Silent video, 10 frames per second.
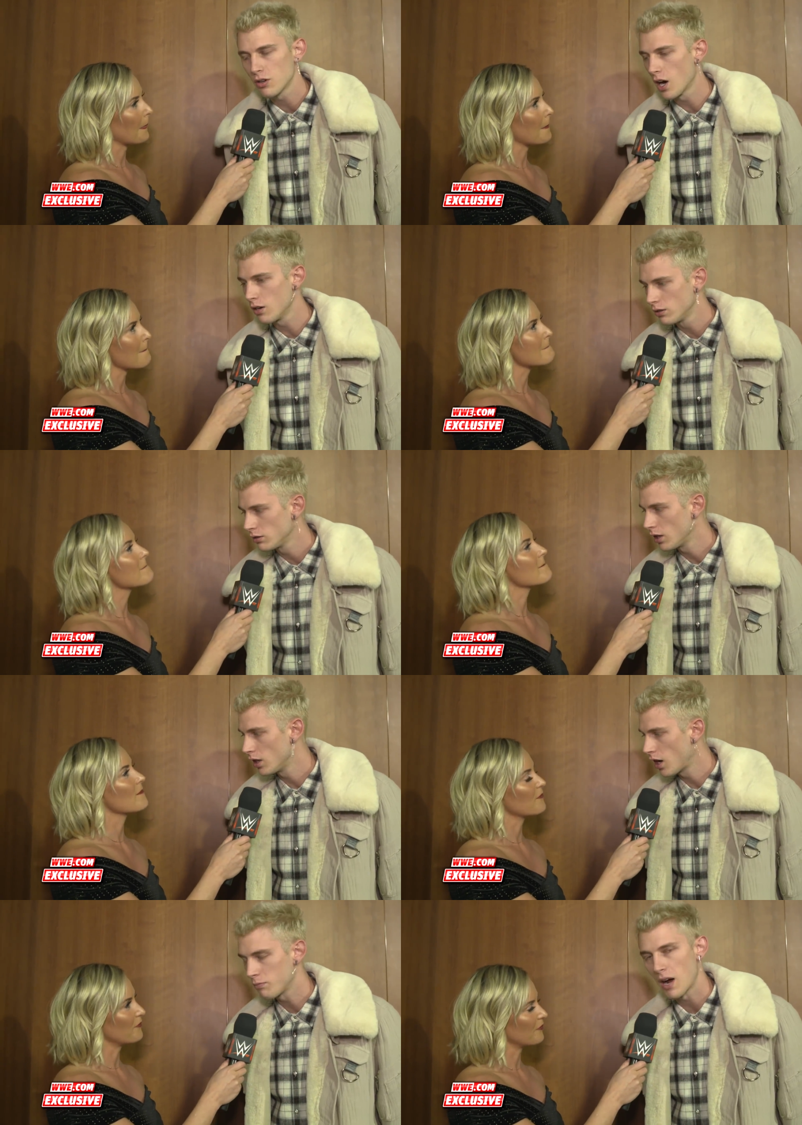Speaker 1: You Go uh,
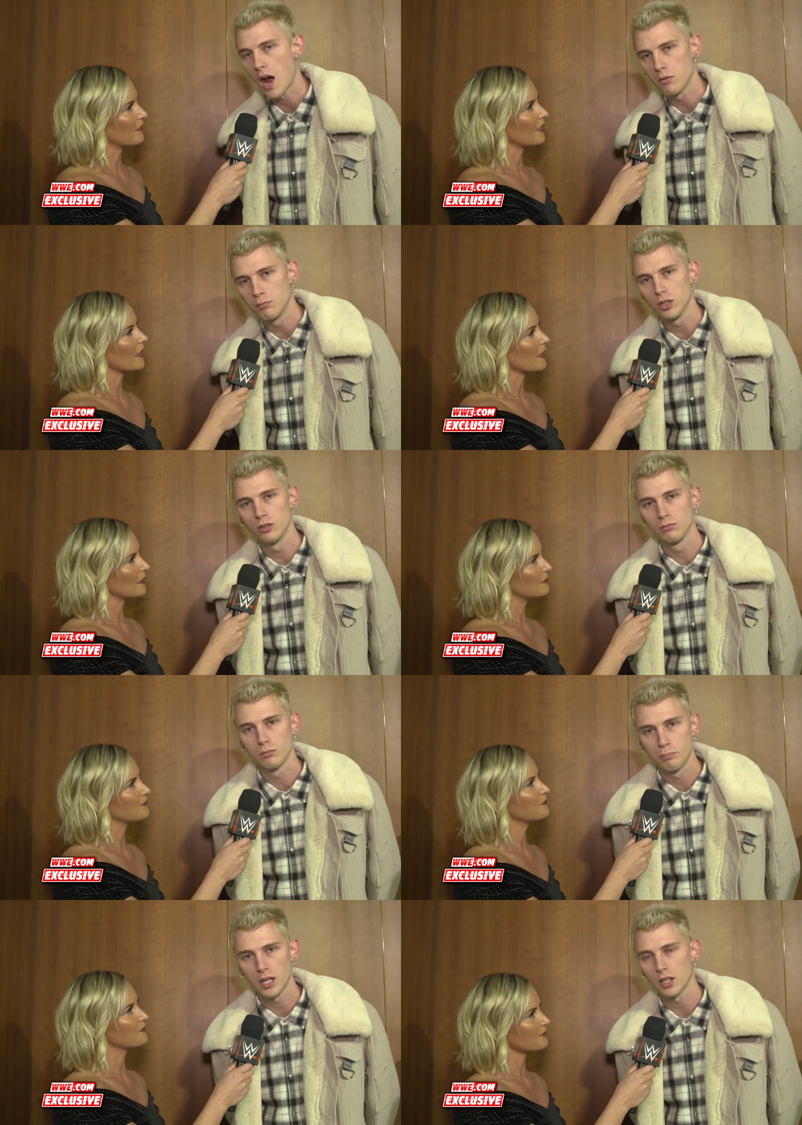off my album Bloom.
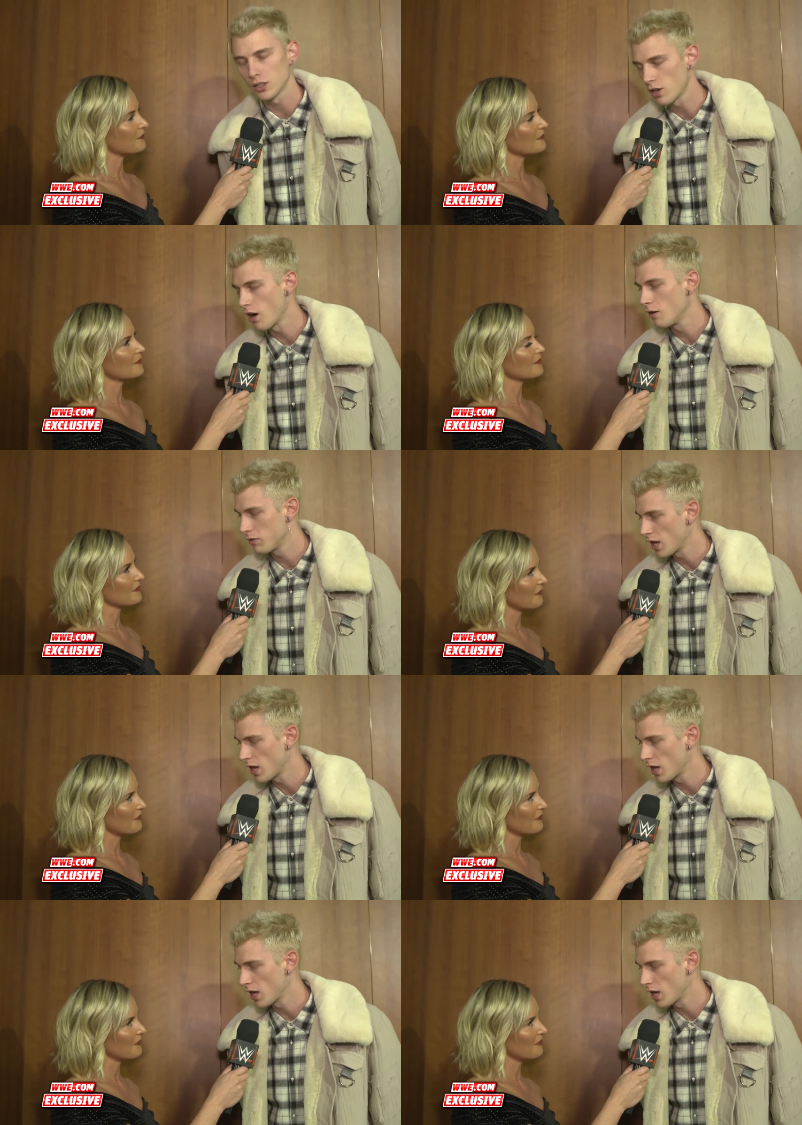Pick the guitar up